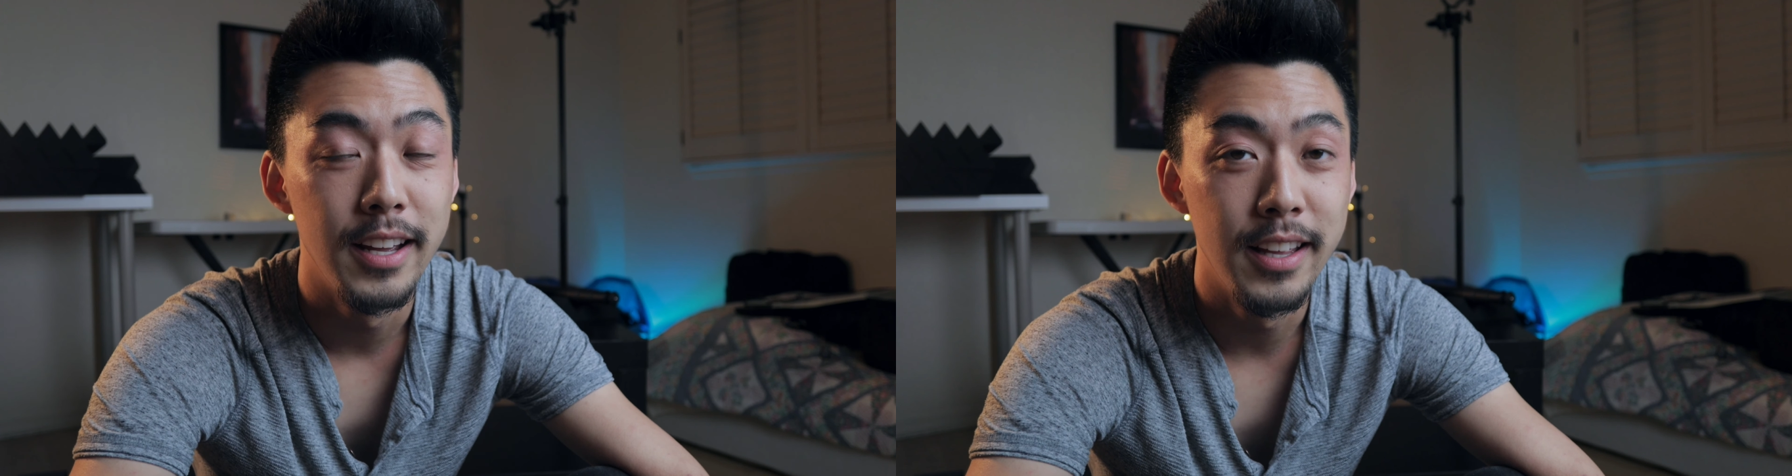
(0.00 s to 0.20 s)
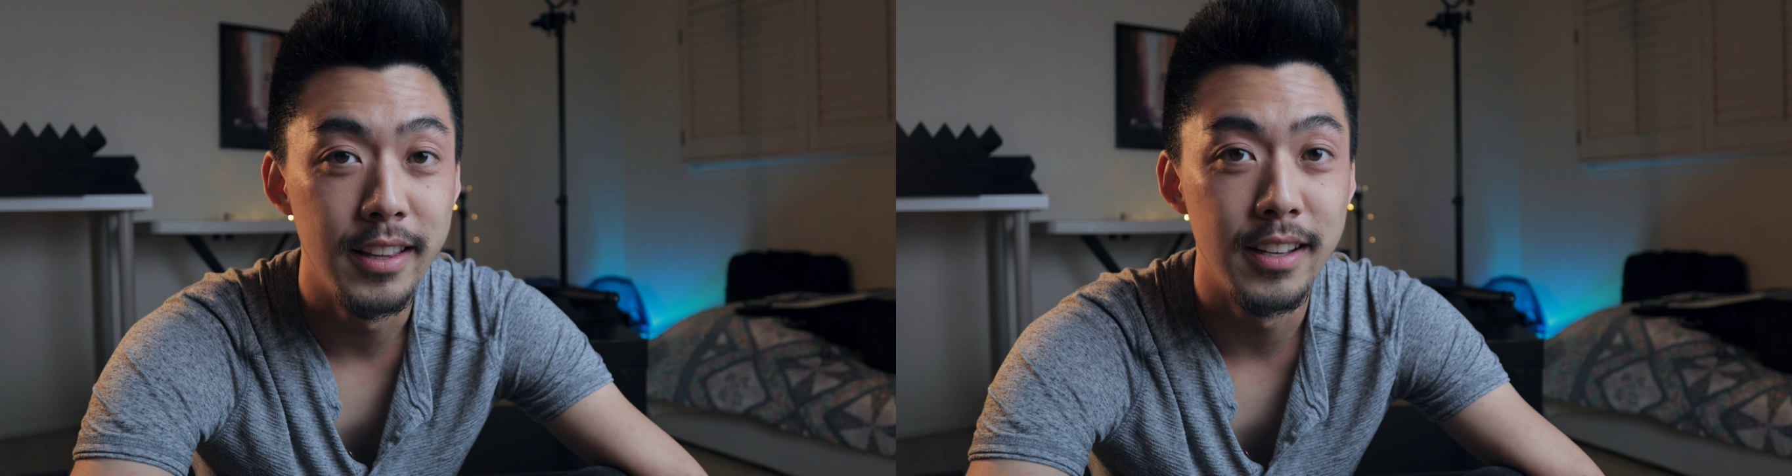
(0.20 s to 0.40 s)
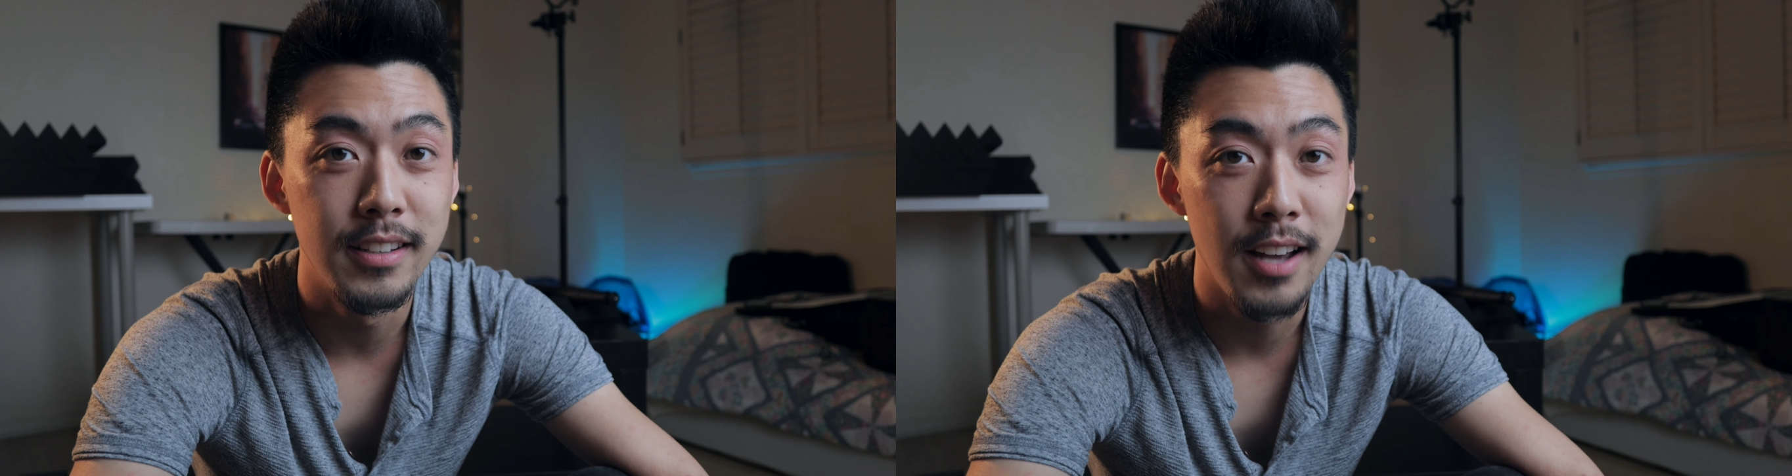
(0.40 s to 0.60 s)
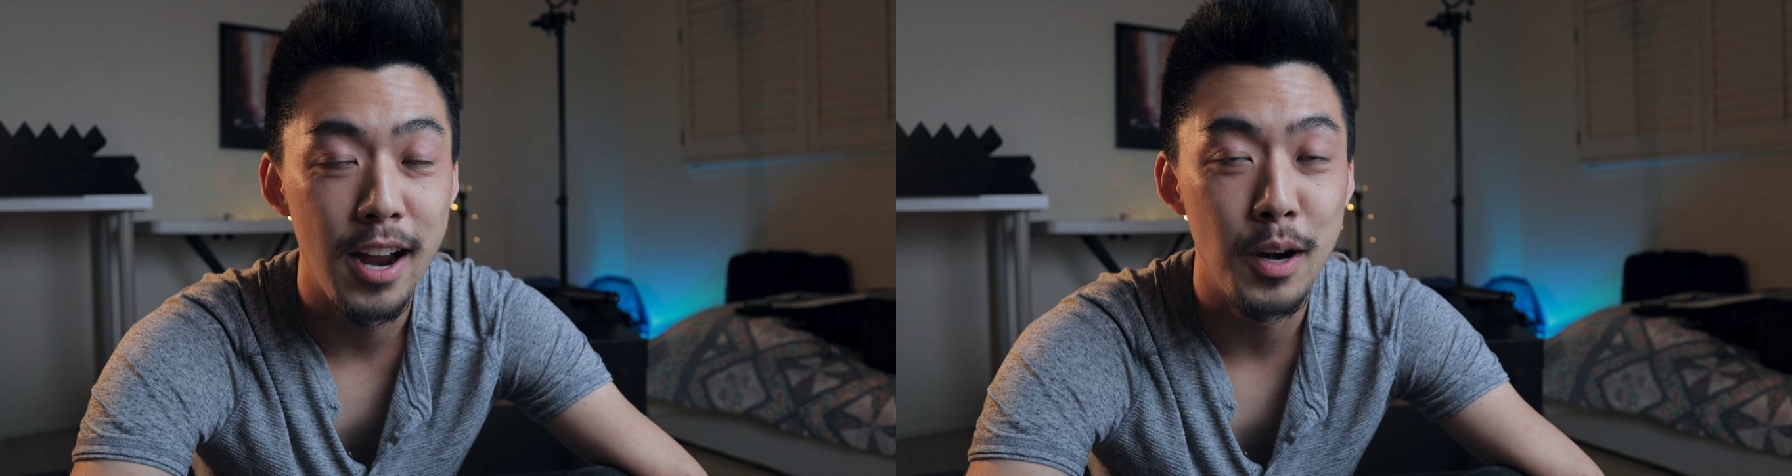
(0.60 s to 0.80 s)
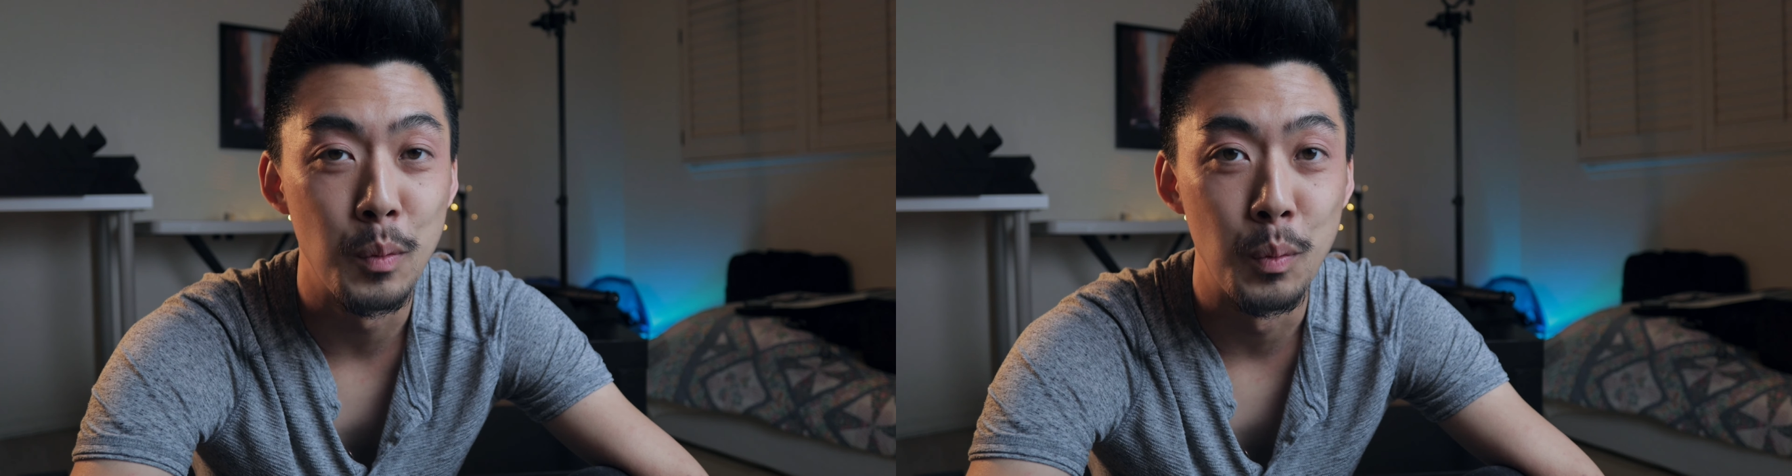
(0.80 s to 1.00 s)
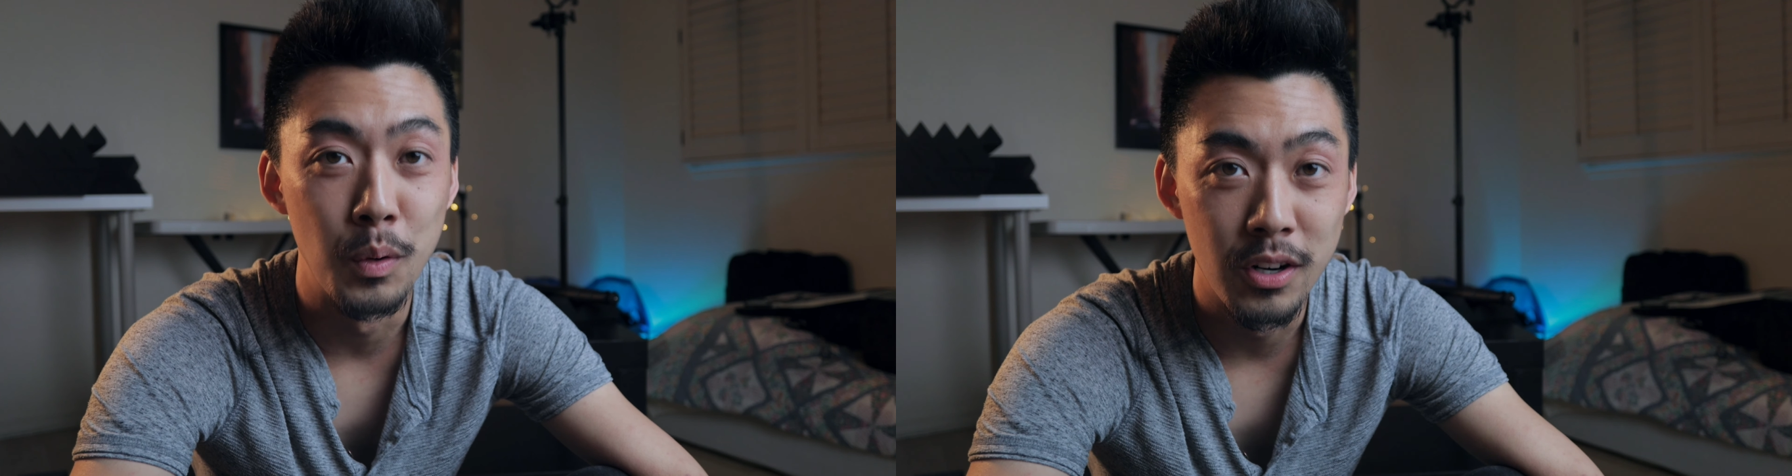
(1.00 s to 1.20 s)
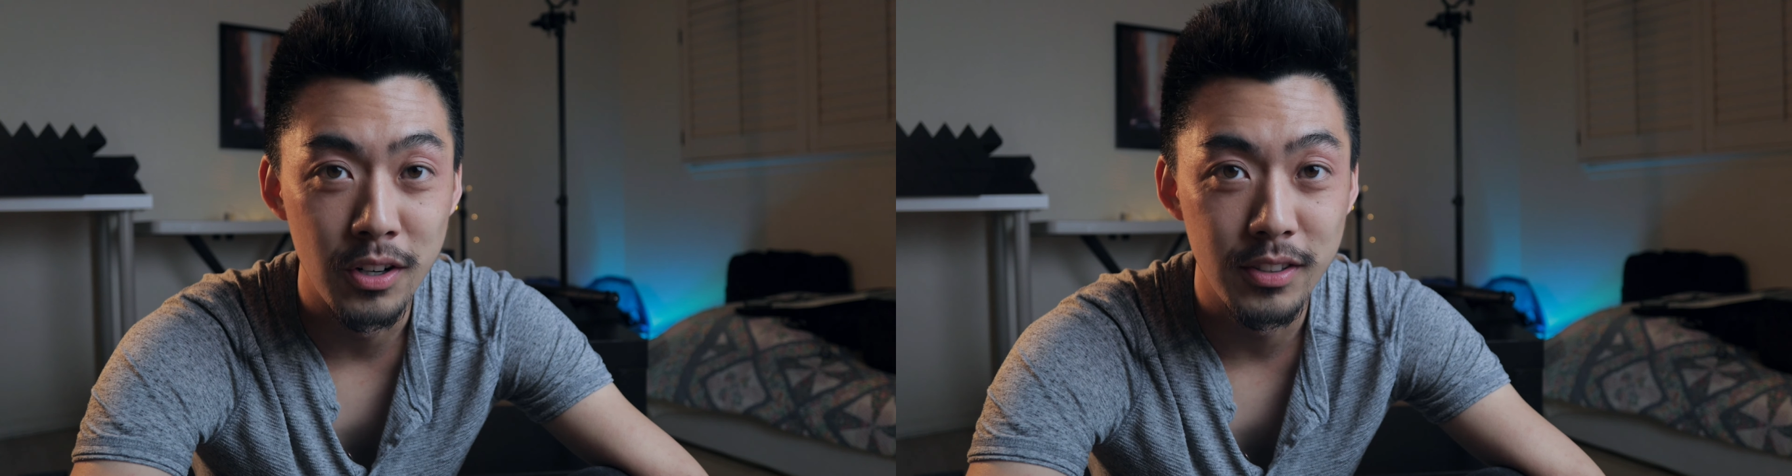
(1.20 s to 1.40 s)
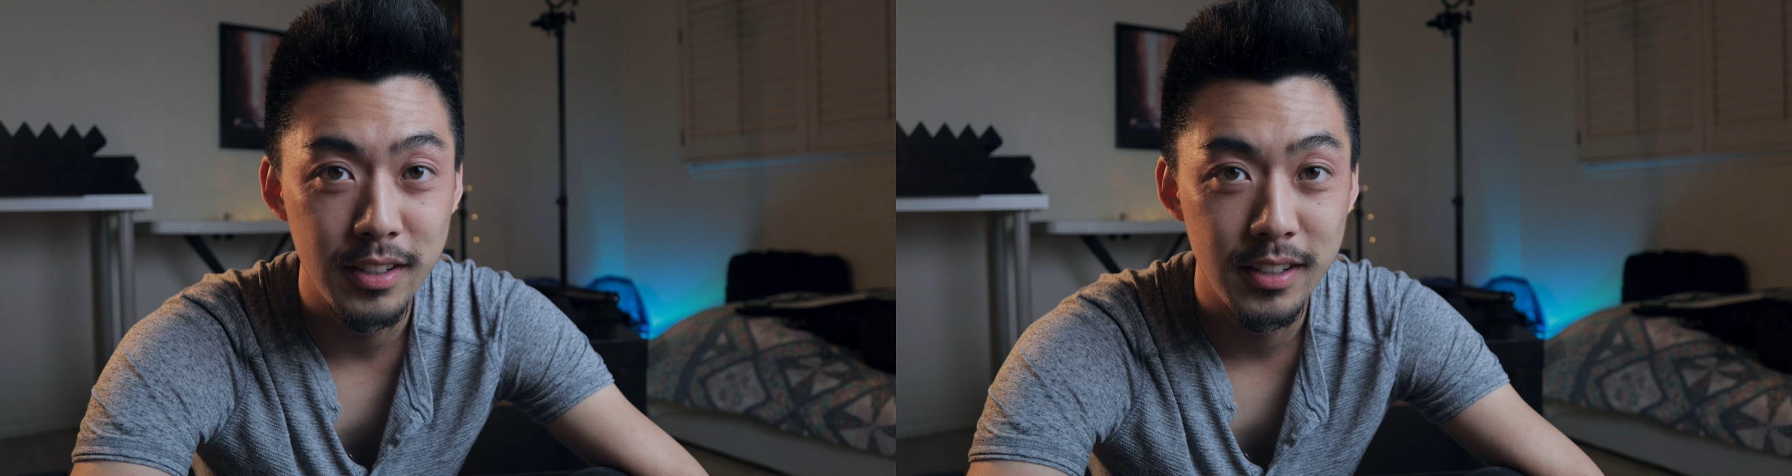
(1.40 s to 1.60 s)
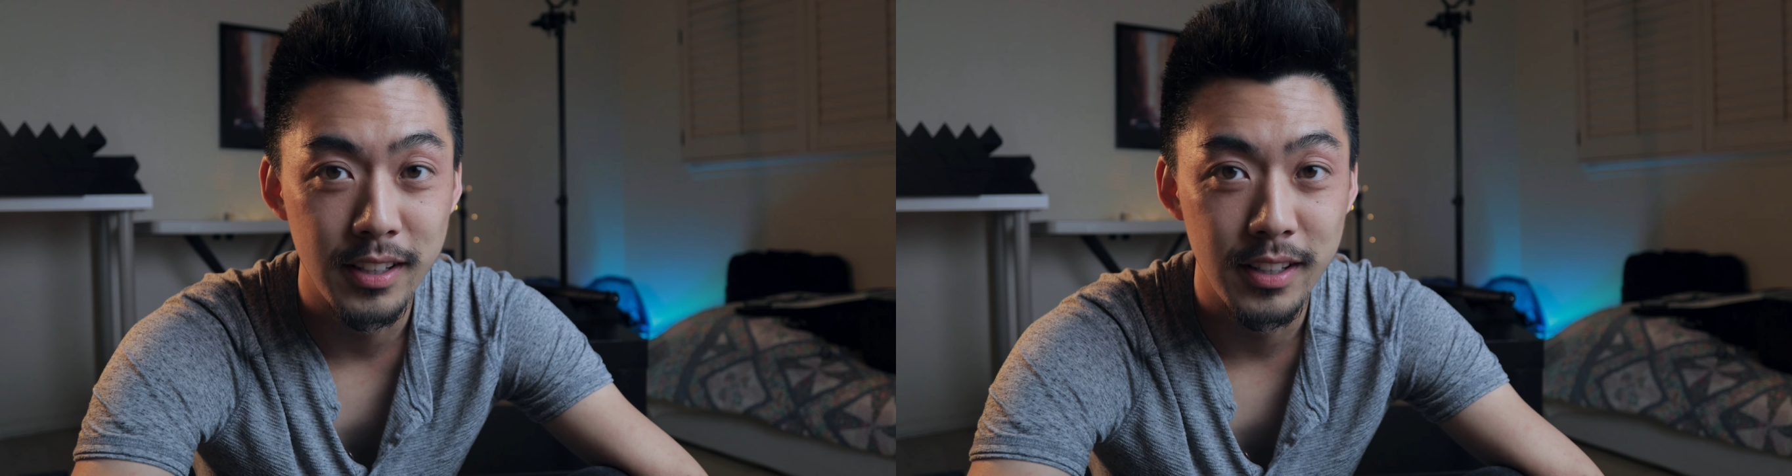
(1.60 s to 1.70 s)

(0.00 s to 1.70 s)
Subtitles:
in the entire world.